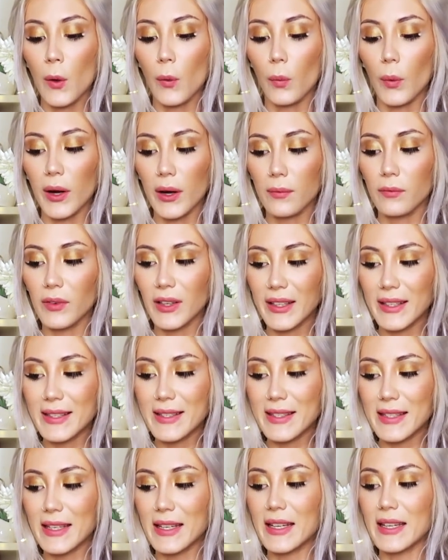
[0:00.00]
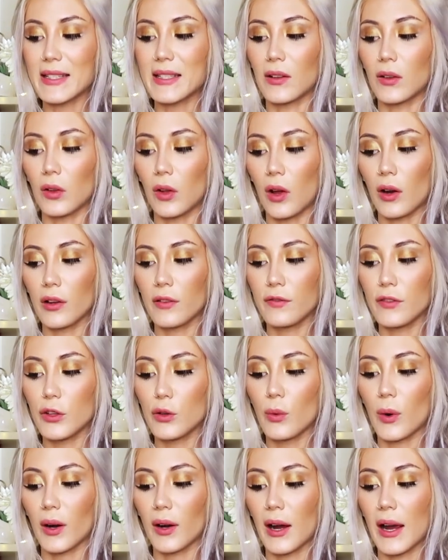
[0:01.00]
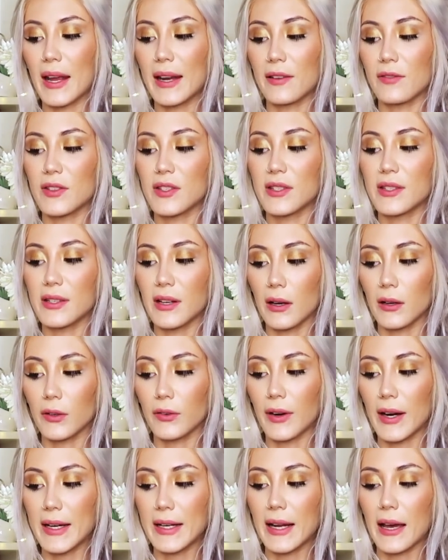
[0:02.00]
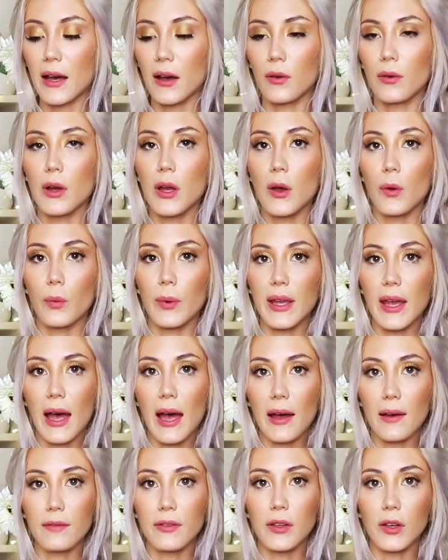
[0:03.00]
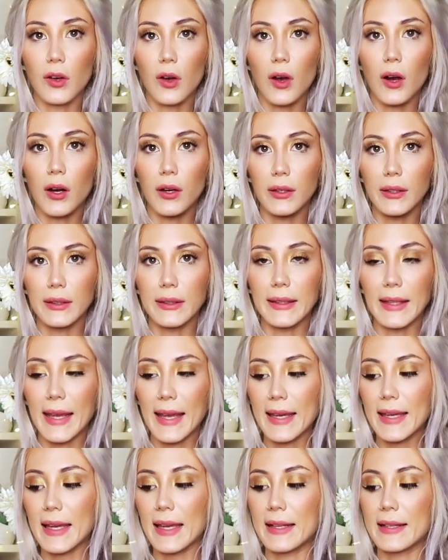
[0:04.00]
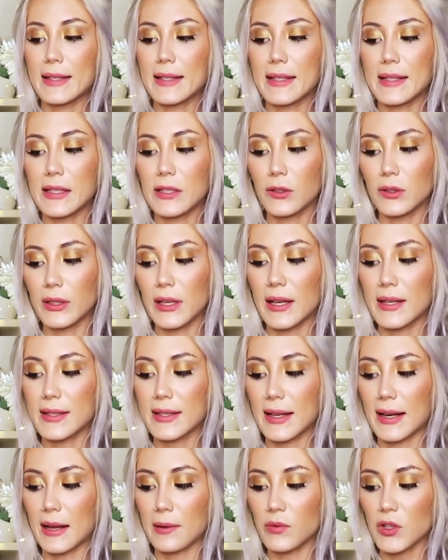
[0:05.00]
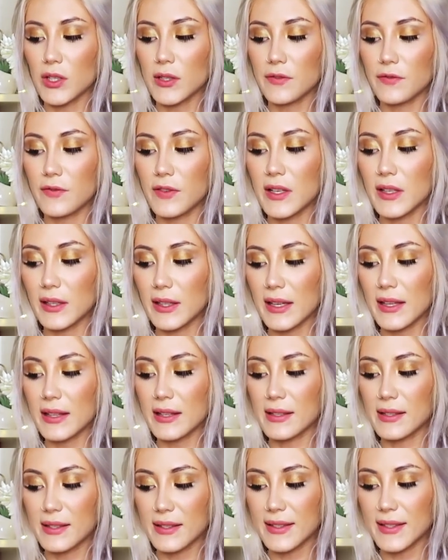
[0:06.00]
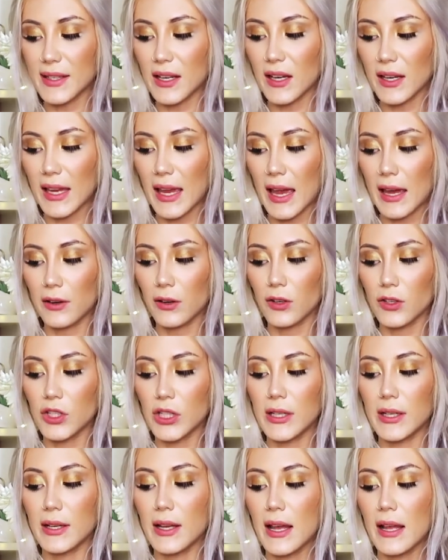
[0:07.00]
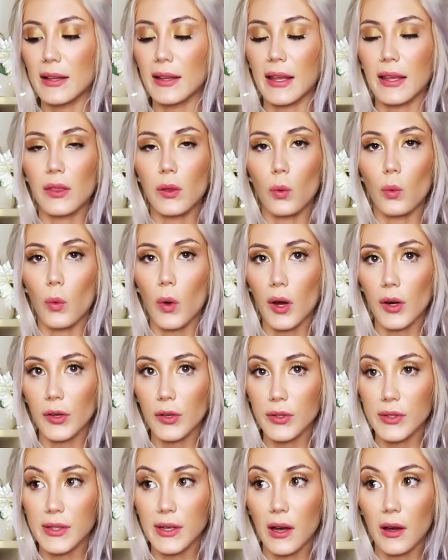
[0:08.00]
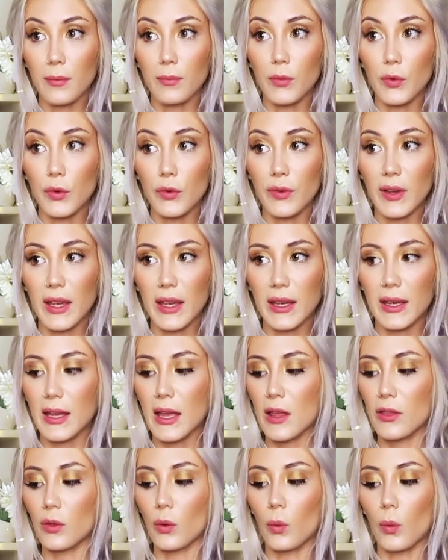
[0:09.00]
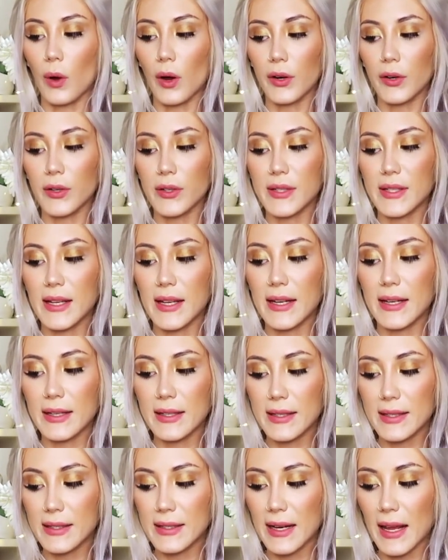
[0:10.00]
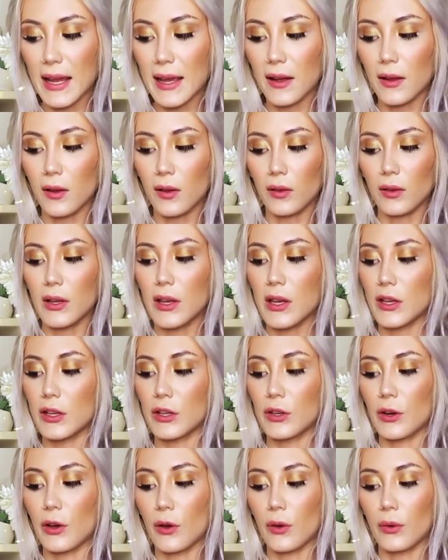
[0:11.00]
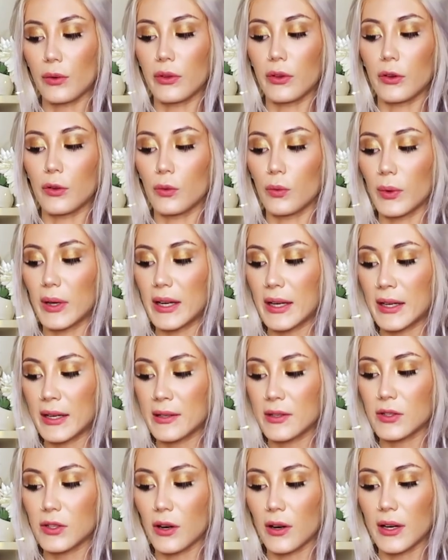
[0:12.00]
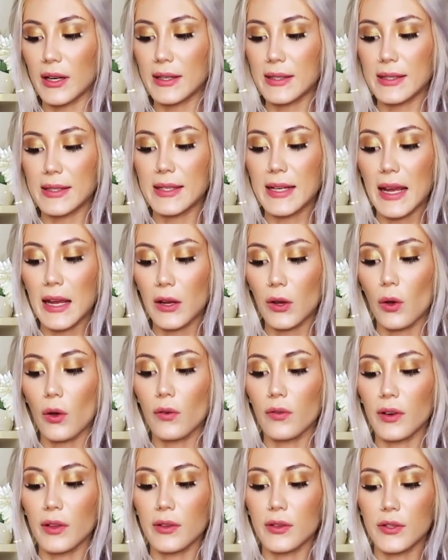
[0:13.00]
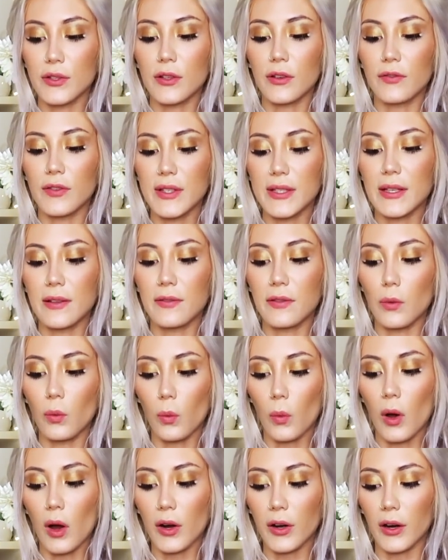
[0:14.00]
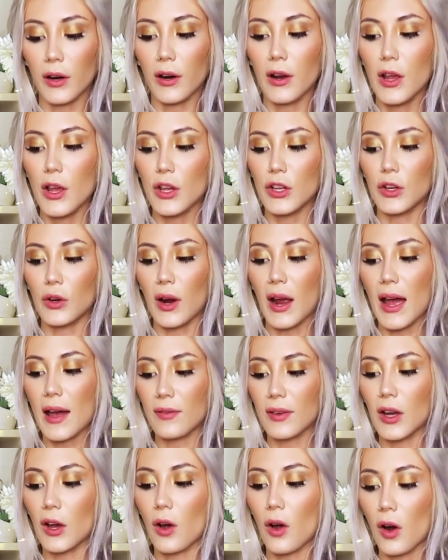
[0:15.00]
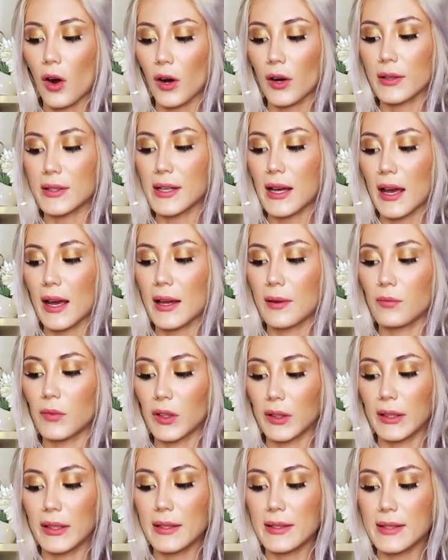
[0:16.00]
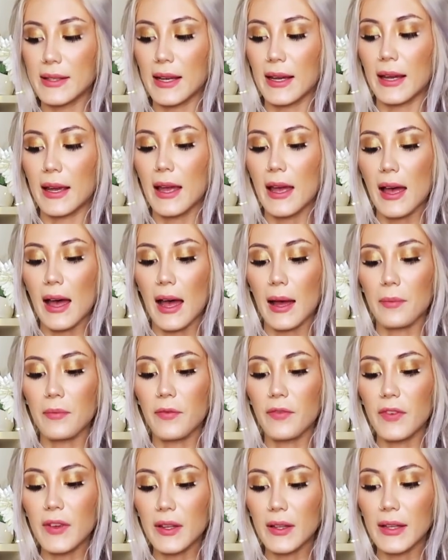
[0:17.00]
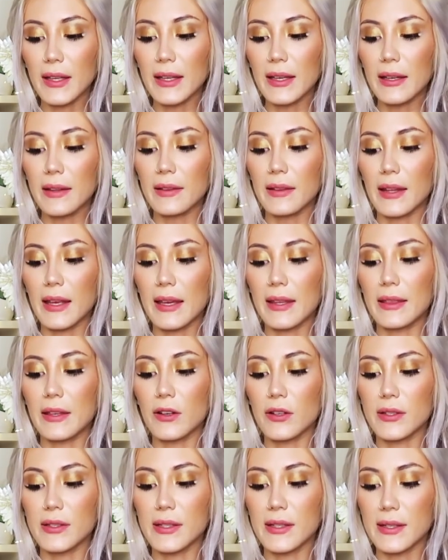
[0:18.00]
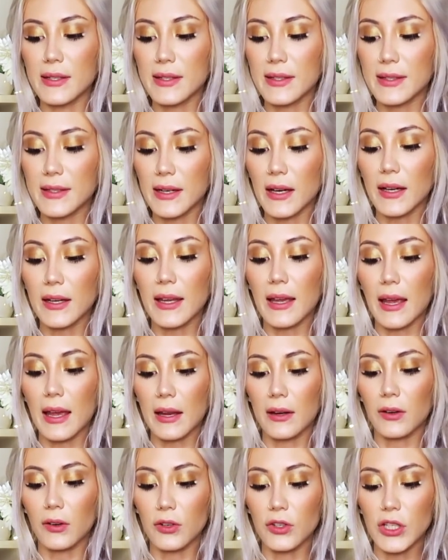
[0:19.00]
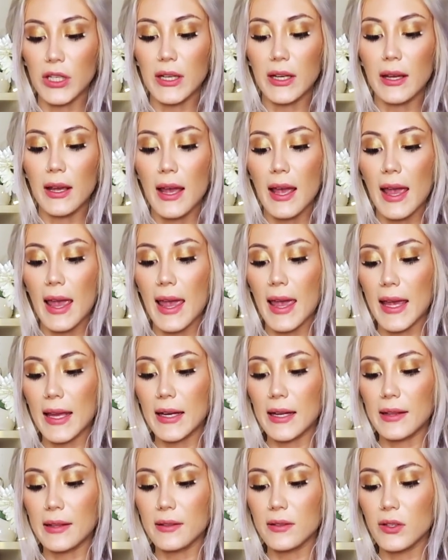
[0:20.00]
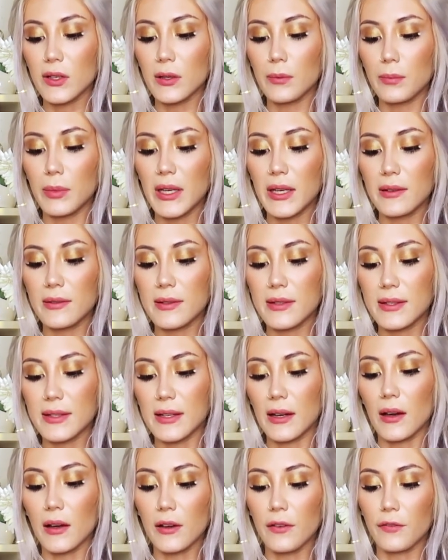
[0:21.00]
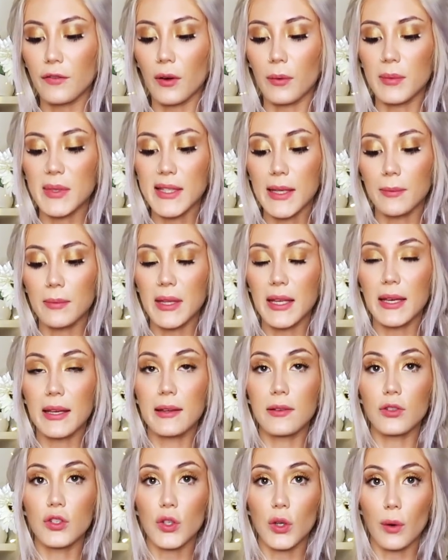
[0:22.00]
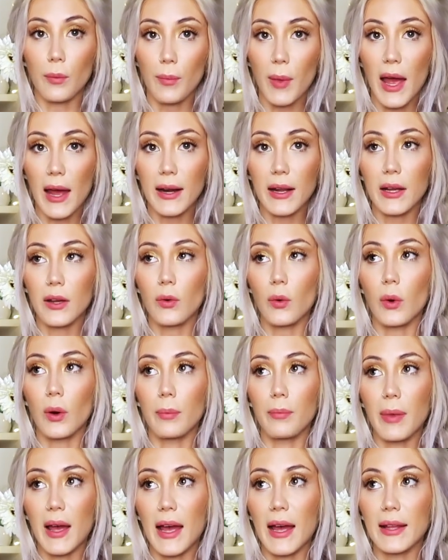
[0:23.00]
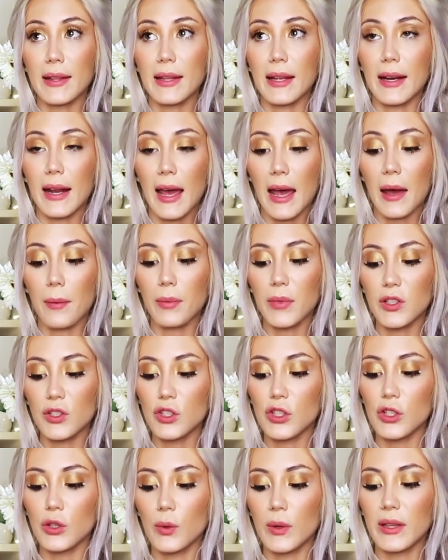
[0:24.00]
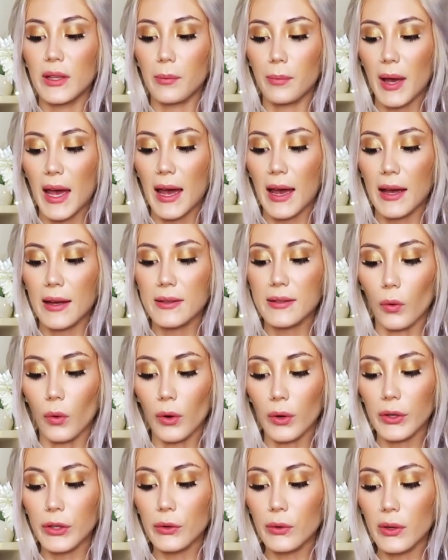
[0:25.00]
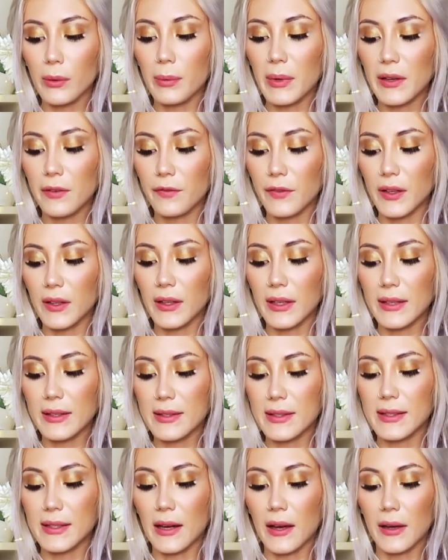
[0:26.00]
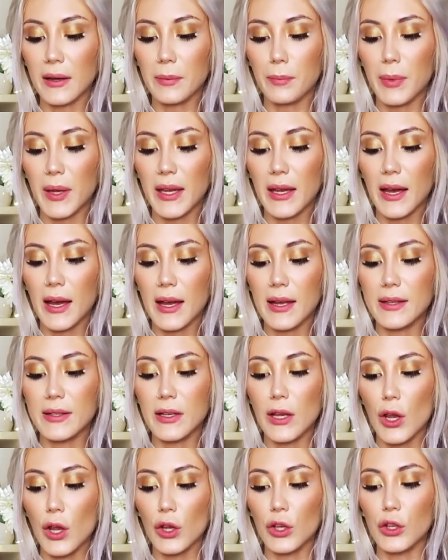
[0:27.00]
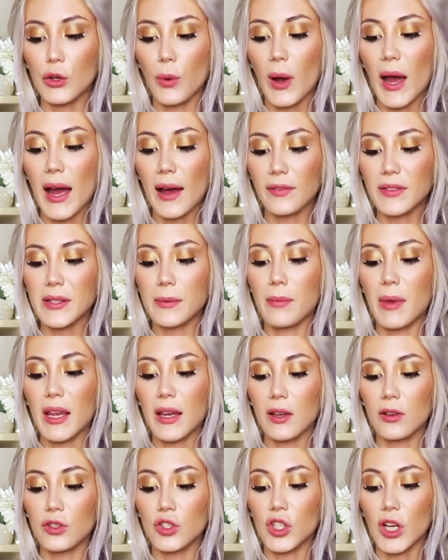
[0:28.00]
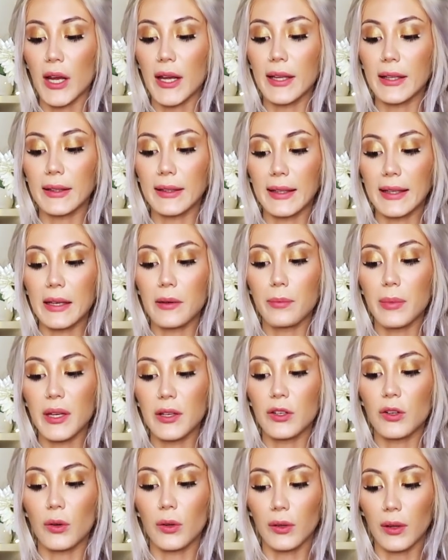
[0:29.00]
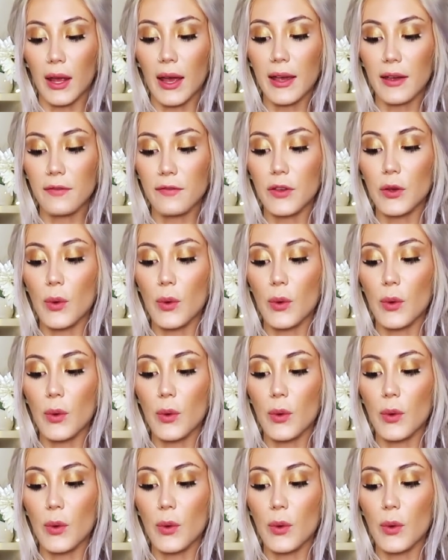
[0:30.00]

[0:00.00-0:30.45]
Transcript: What I'm really seeing is a lot of you are kind of stuck right now. We have the card Lake and Stillness, and I'm just feeling this stuck energy, like the water's not moving, the water's getting stale, you know, the green is starting to take over the surface of the water. You're having a hard time releasing. I'm feeling like there's this stuck energy, and this could be stuck from something traumatic or bad that happened to you in the past, or you could be feeling stuck because you have to make a giant leap in your life.